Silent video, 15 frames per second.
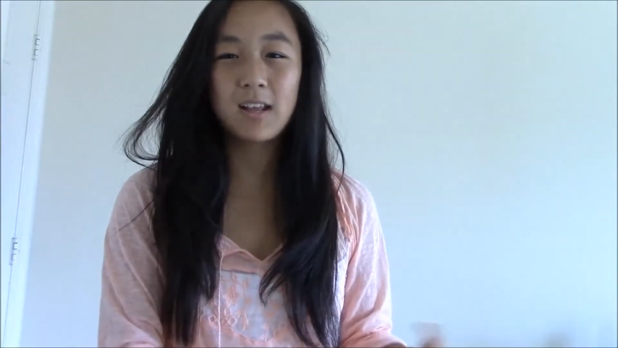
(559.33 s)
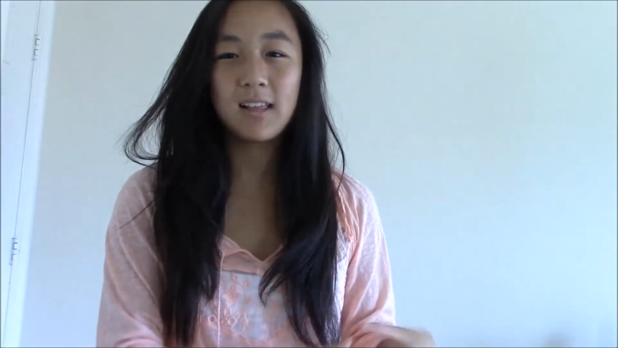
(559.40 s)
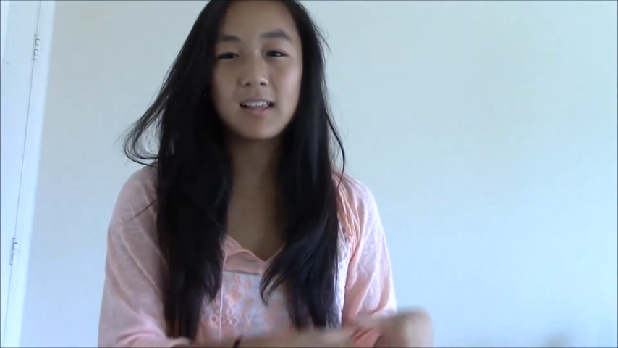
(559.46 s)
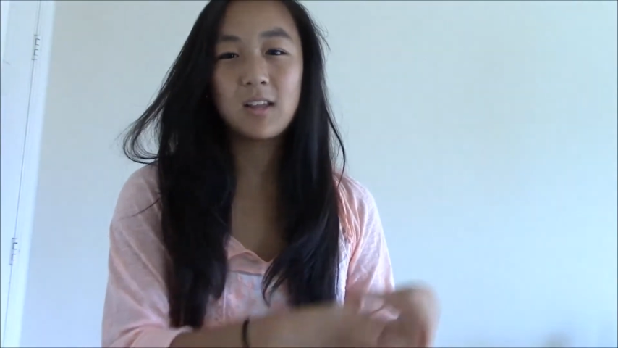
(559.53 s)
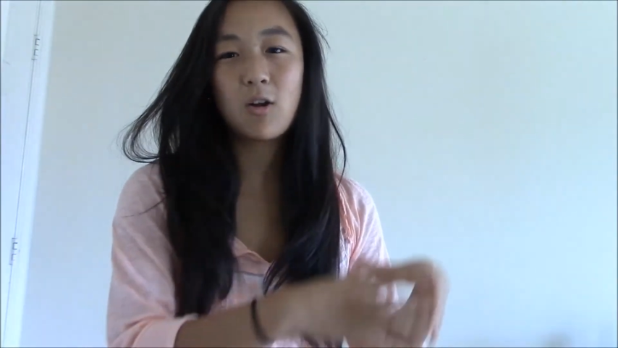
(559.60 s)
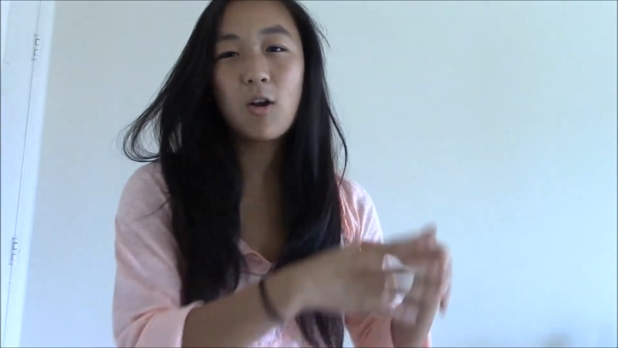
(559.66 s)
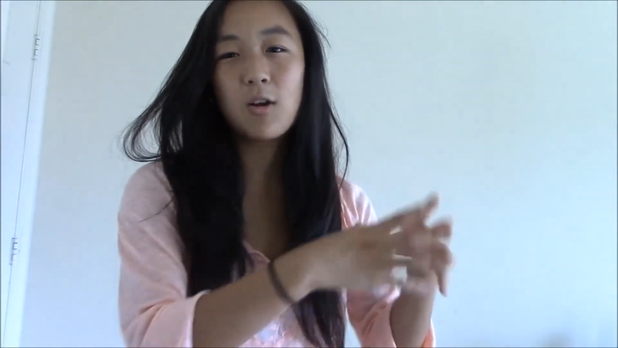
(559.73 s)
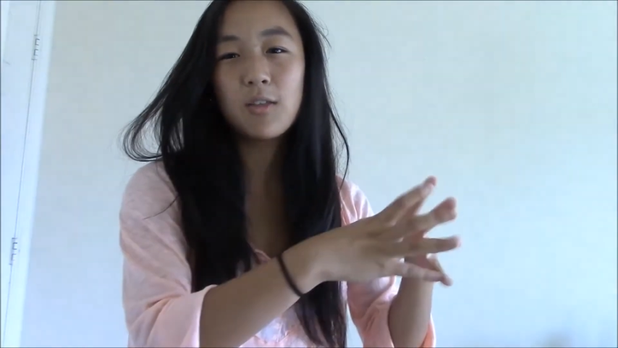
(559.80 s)
Like,
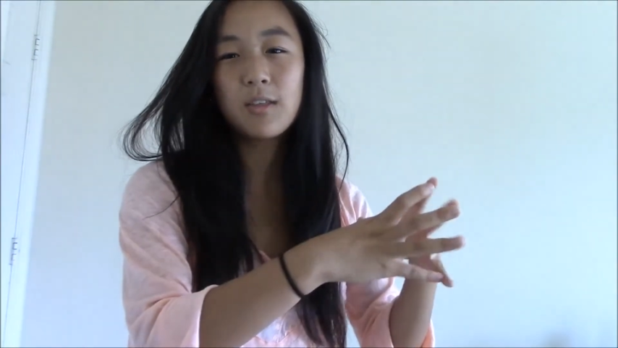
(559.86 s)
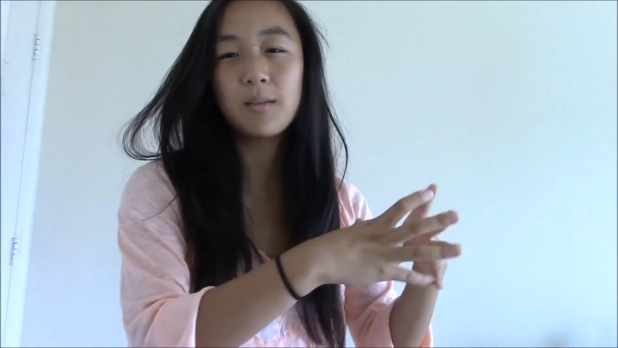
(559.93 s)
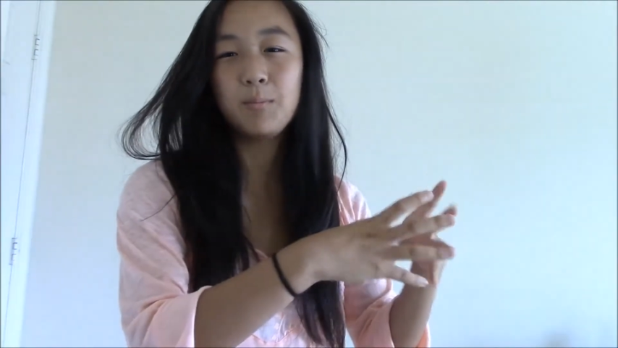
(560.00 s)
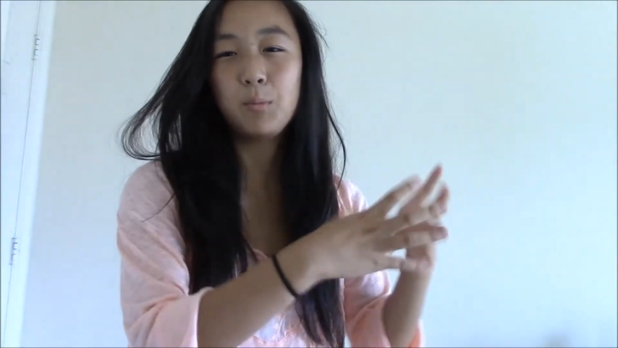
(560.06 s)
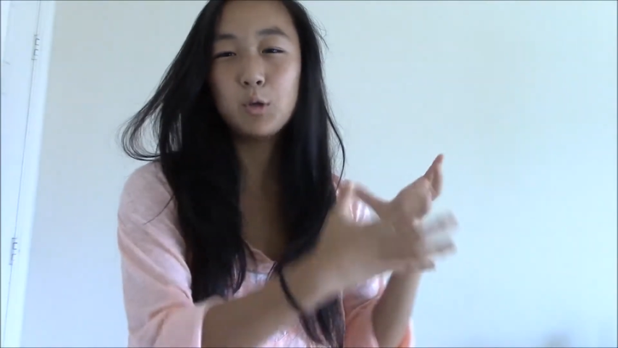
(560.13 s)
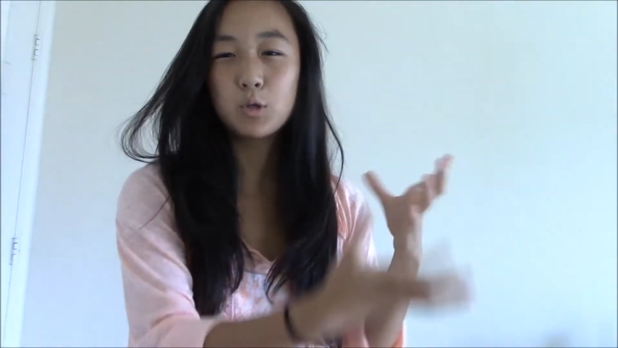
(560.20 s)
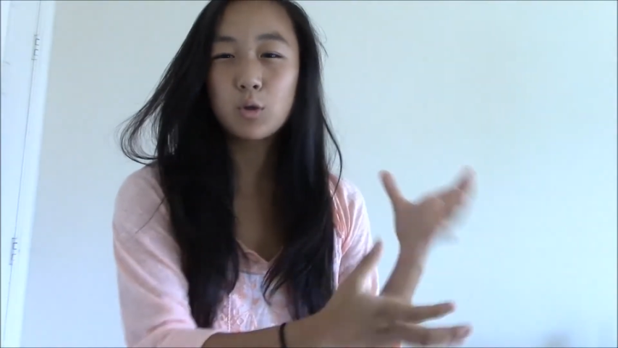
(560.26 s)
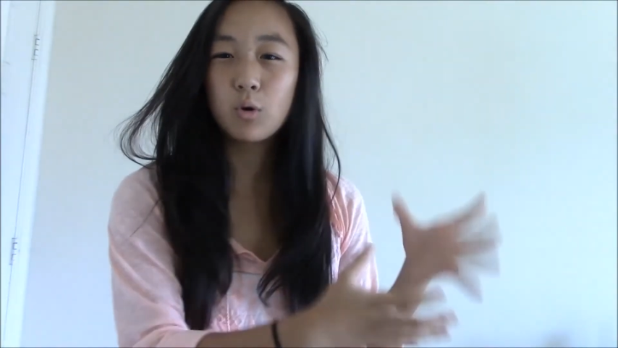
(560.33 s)
there are the
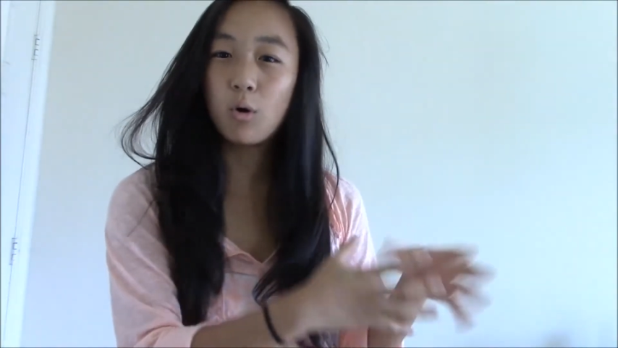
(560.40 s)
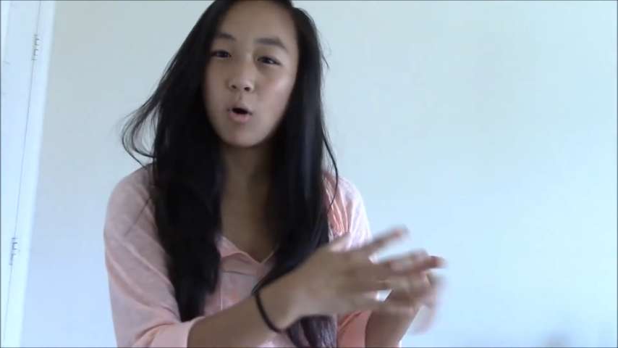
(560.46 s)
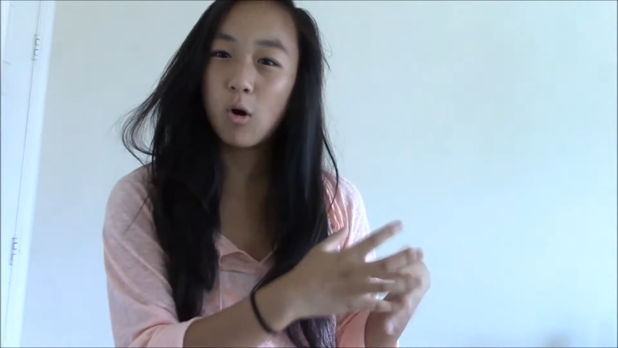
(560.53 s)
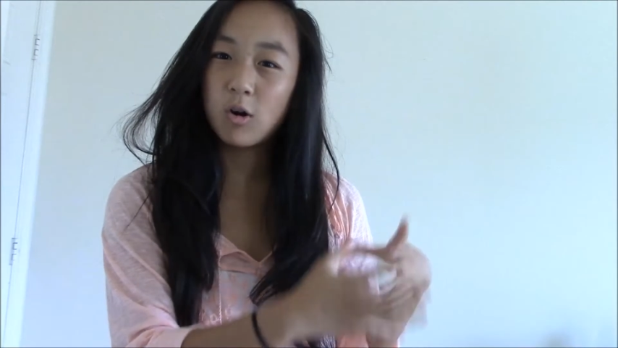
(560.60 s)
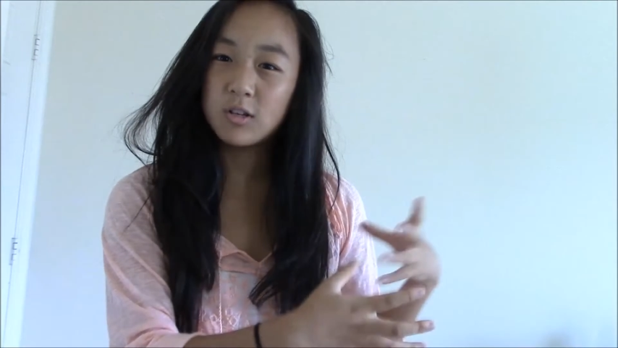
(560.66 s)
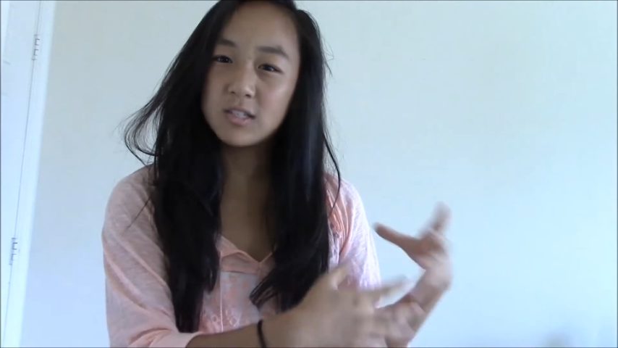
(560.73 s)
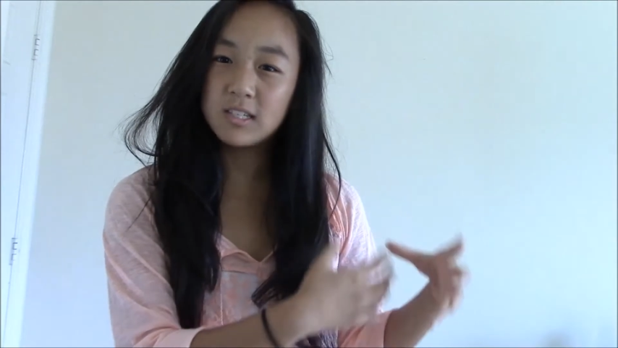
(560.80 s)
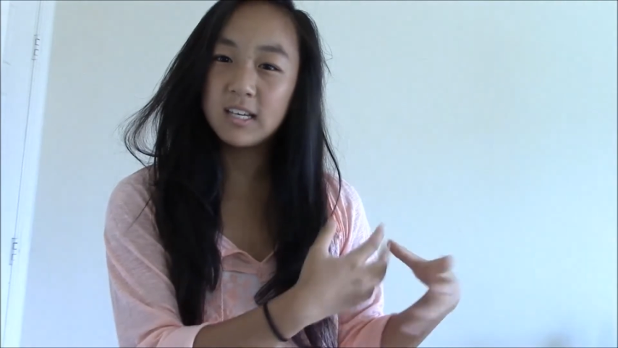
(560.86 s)
musical
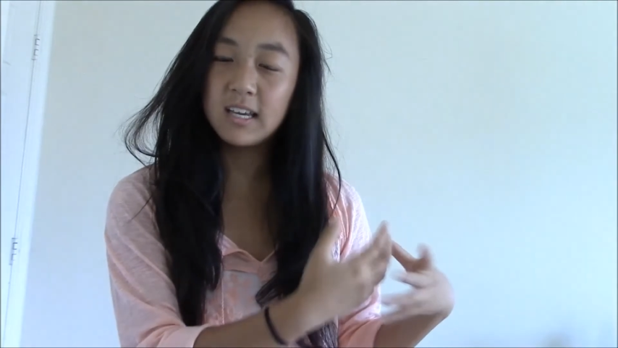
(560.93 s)
artsy